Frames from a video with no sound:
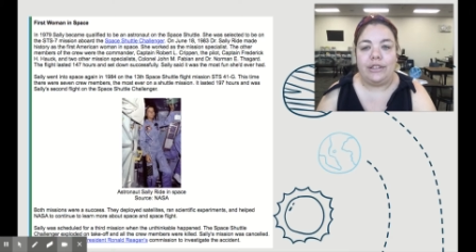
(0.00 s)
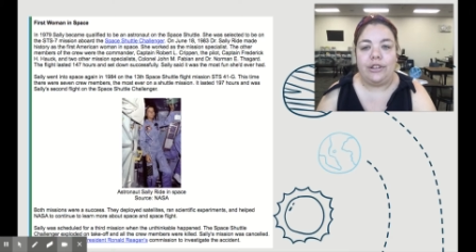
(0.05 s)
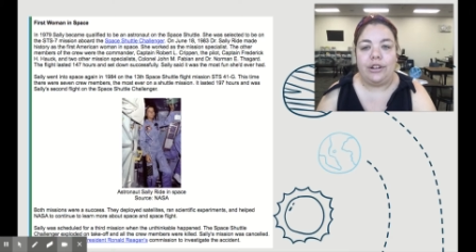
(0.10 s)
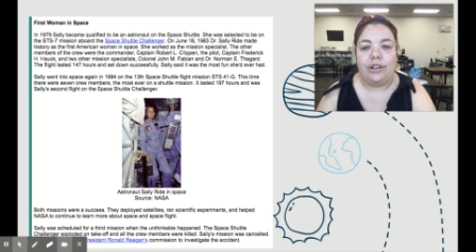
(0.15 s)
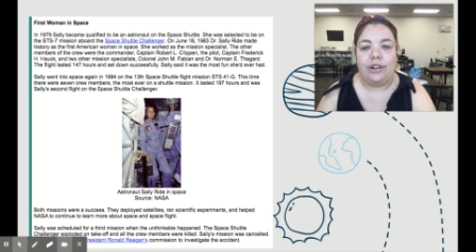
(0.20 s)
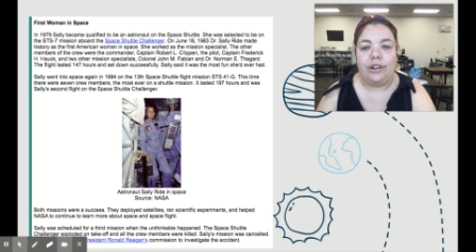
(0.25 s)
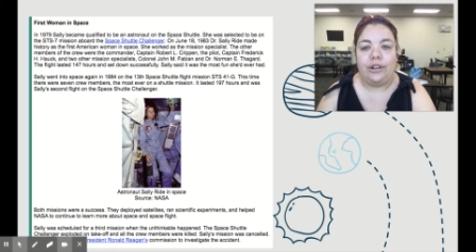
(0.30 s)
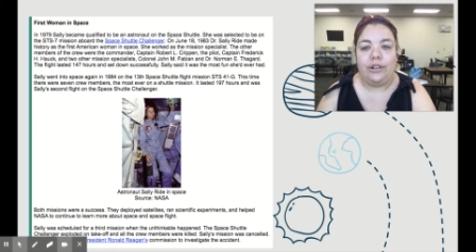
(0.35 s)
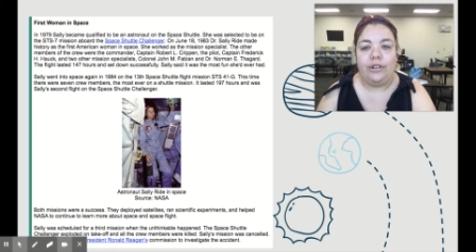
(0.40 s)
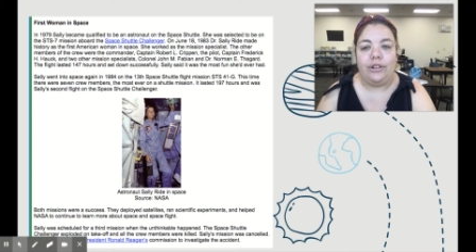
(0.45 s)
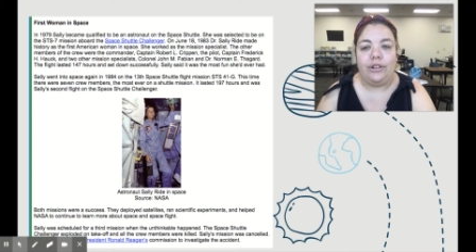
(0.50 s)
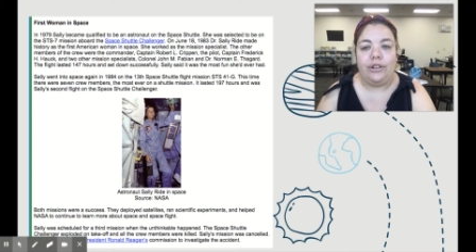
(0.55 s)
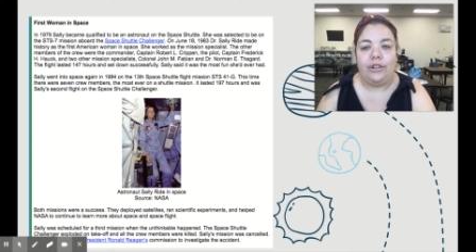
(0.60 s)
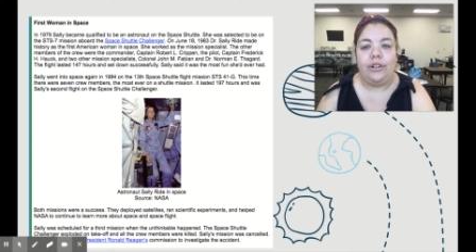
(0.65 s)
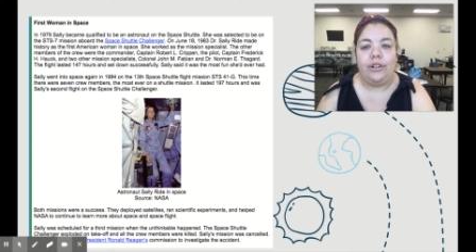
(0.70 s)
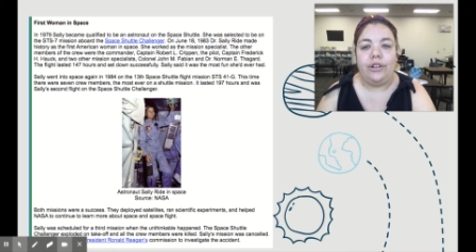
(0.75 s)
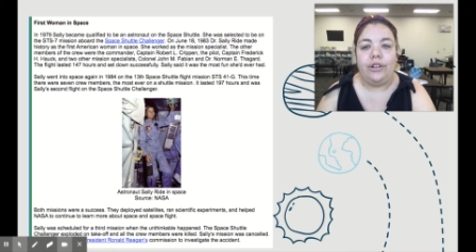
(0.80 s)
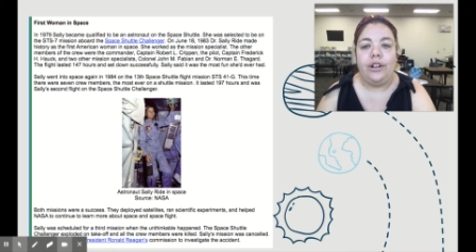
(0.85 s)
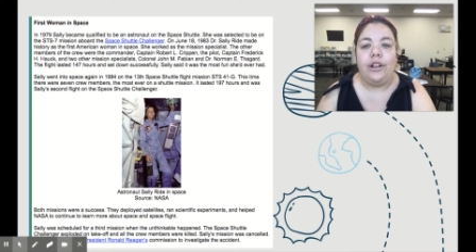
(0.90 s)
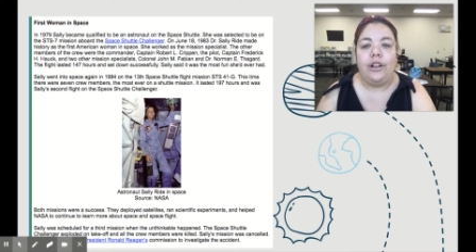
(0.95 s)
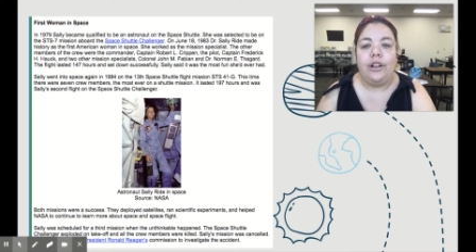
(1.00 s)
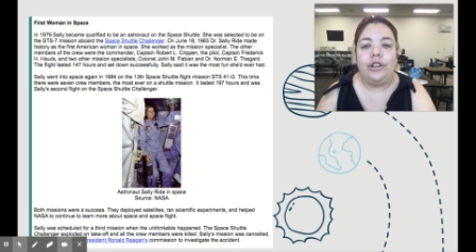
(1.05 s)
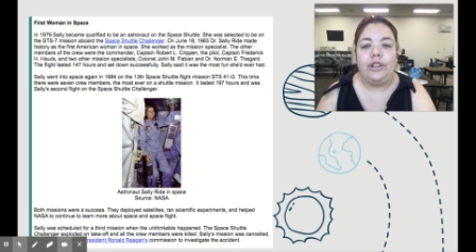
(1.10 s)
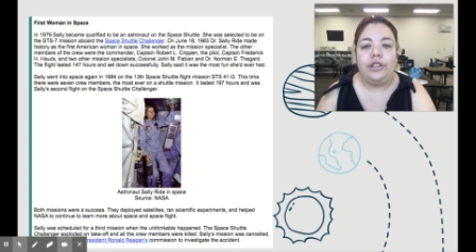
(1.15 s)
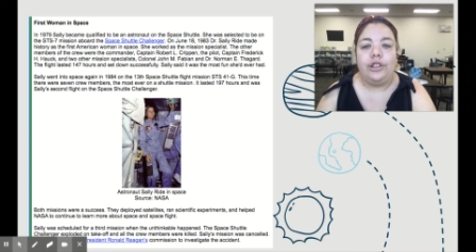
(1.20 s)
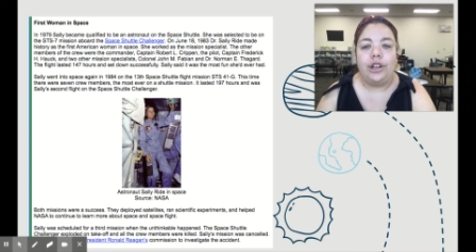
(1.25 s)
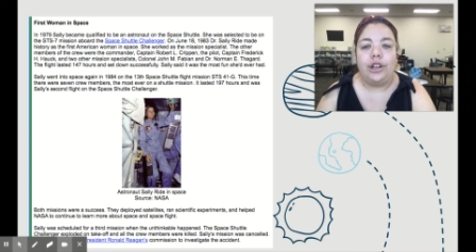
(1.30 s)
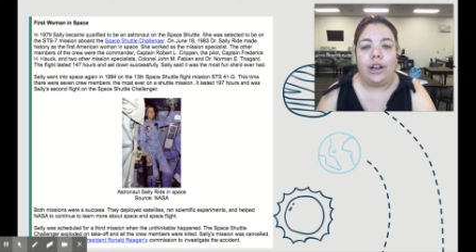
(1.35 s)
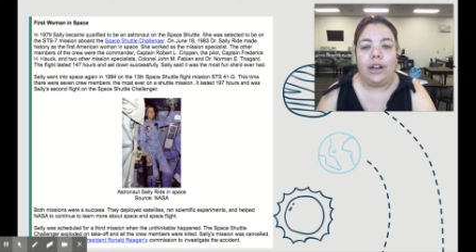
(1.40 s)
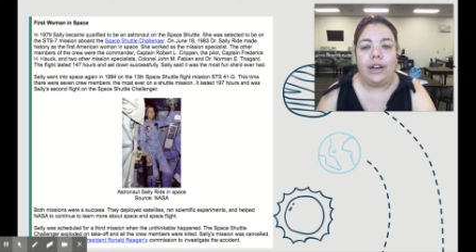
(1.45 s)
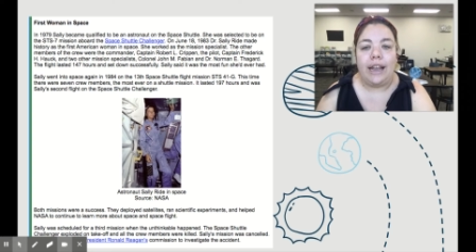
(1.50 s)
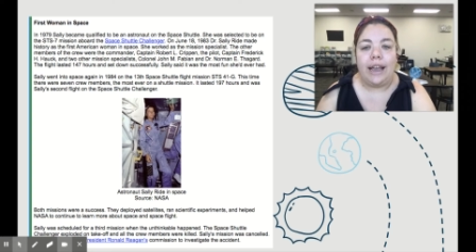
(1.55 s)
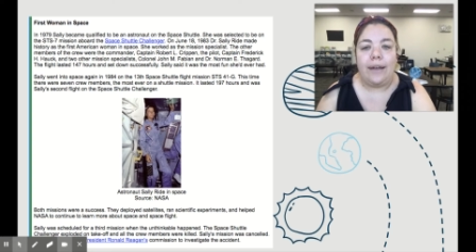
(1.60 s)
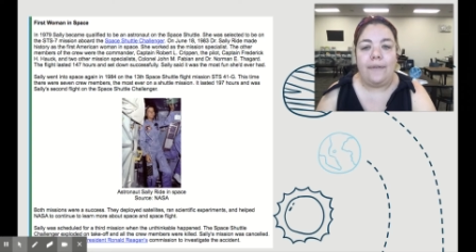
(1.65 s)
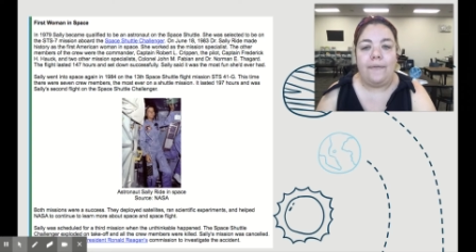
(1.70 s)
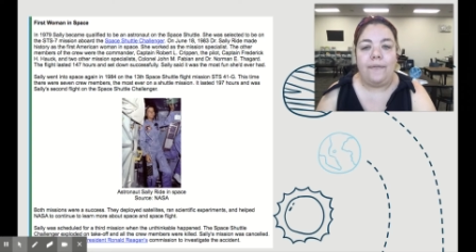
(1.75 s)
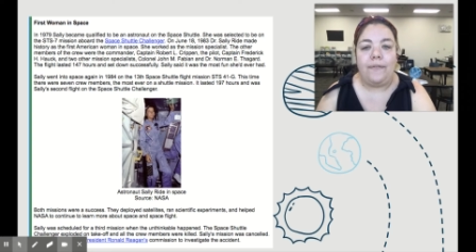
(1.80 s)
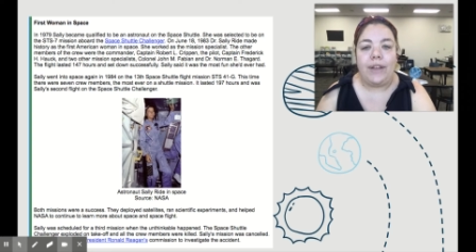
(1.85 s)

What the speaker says: Colonel John M.